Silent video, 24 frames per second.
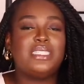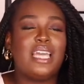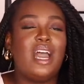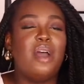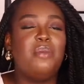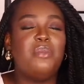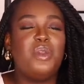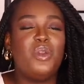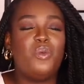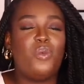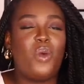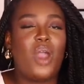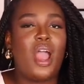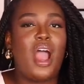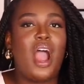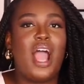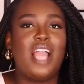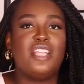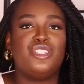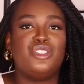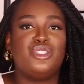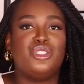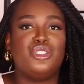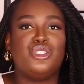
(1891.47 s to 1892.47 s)
tell me where
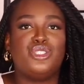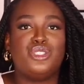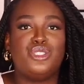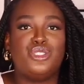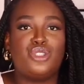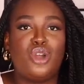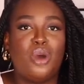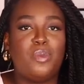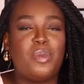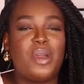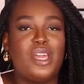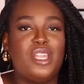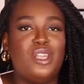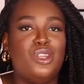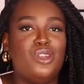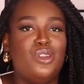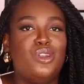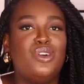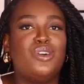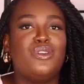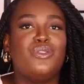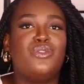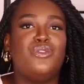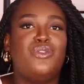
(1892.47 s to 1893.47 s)
I should should shop and
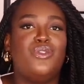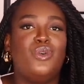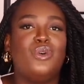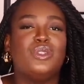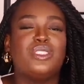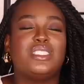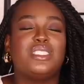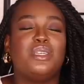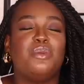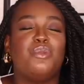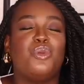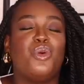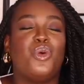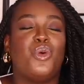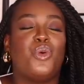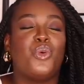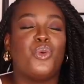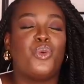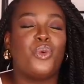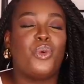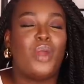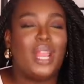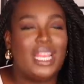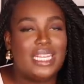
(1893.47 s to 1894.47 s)
look for some
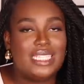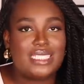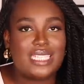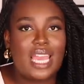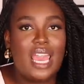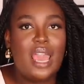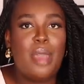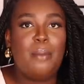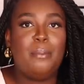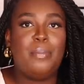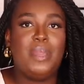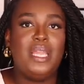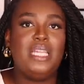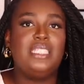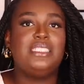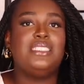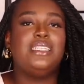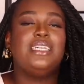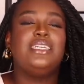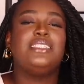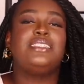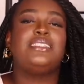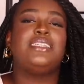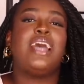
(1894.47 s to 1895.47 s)
great
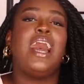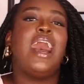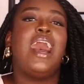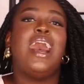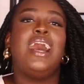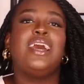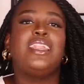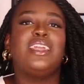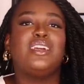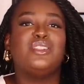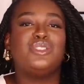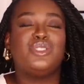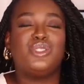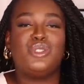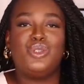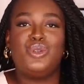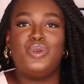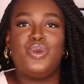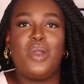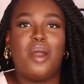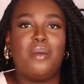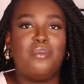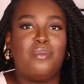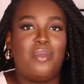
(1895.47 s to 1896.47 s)
pieces to add
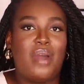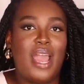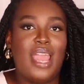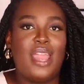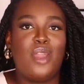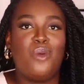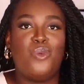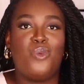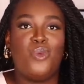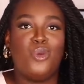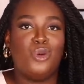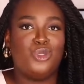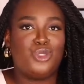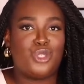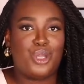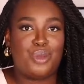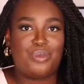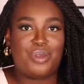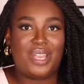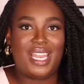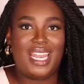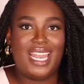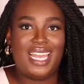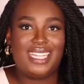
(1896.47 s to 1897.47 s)
to my
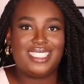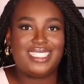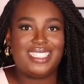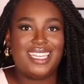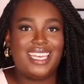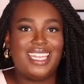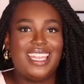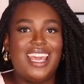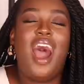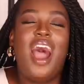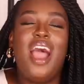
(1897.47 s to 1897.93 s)
wardrobe collection.